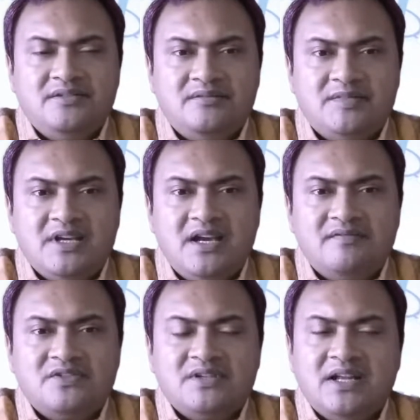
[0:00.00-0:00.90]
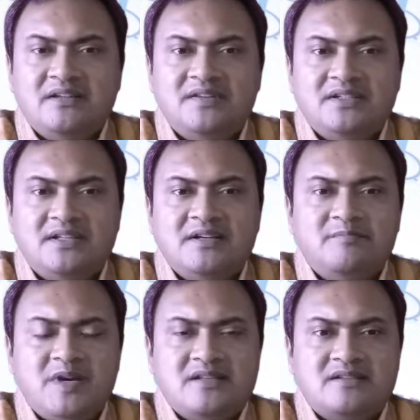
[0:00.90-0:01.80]
they have to deliver their
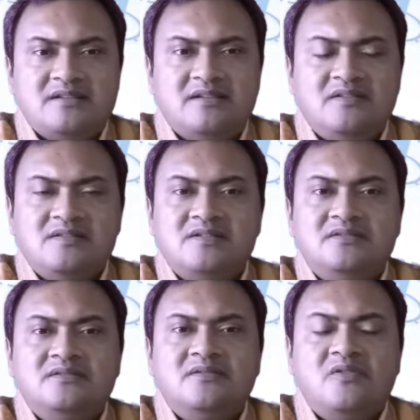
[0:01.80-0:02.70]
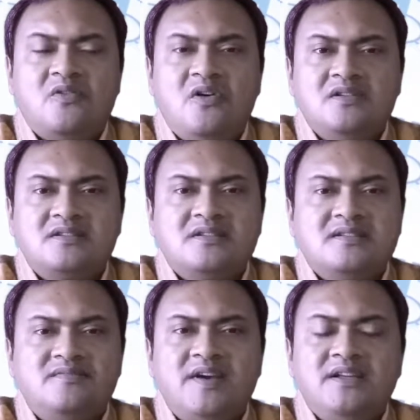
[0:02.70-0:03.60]
best and all. So cost
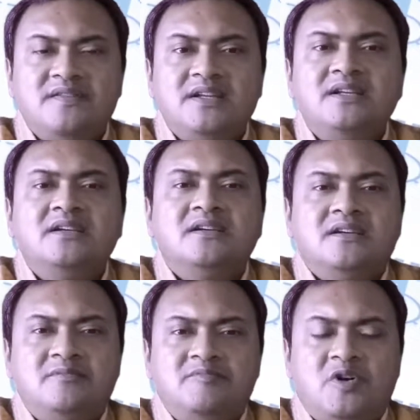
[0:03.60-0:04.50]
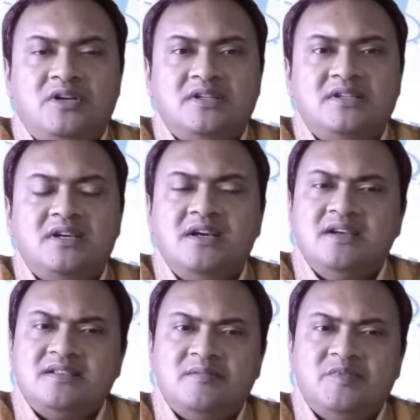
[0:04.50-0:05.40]
is very, very important.
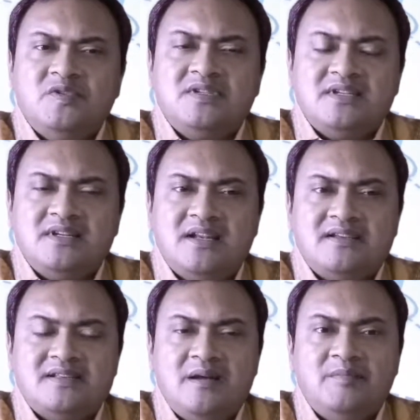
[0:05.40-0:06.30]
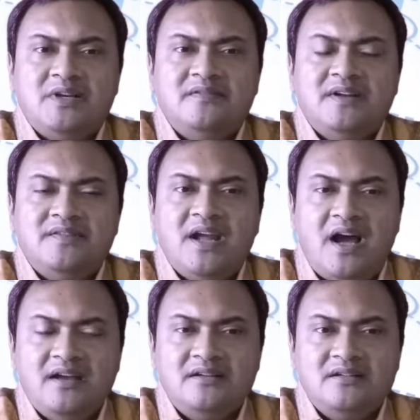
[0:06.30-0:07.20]
Suppose in an example where we
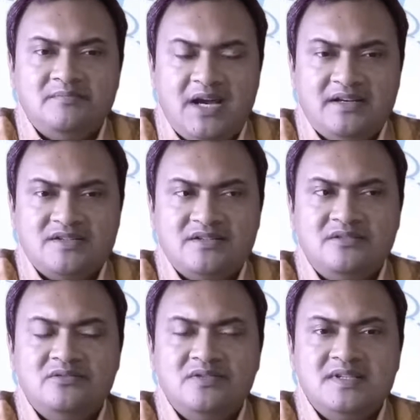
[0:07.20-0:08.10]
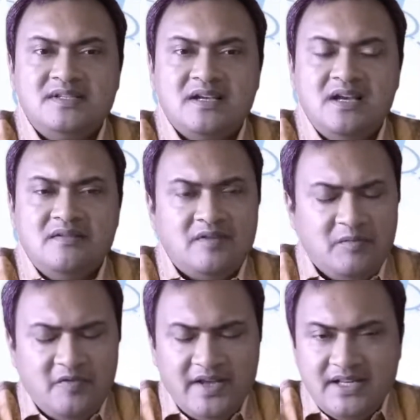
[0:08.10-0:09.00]
hire a manager who is from
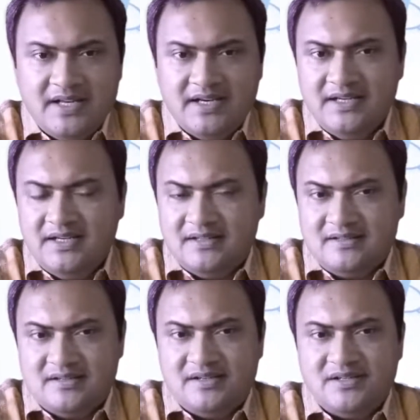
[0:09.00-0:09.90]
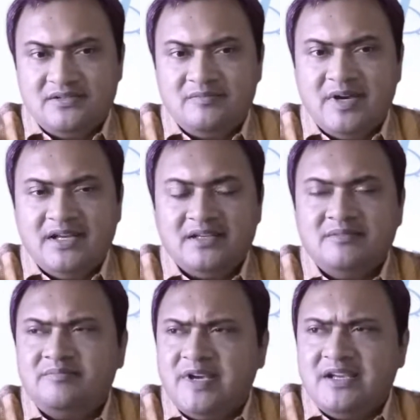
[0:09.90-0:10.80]
a very elite institute by
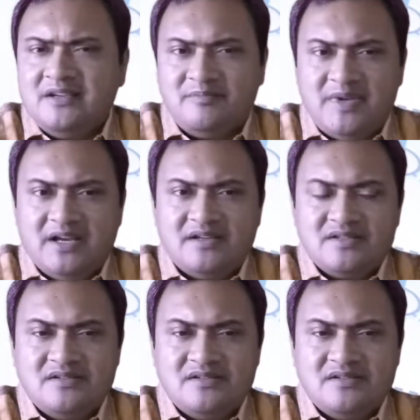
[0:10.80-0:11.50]
paying a package of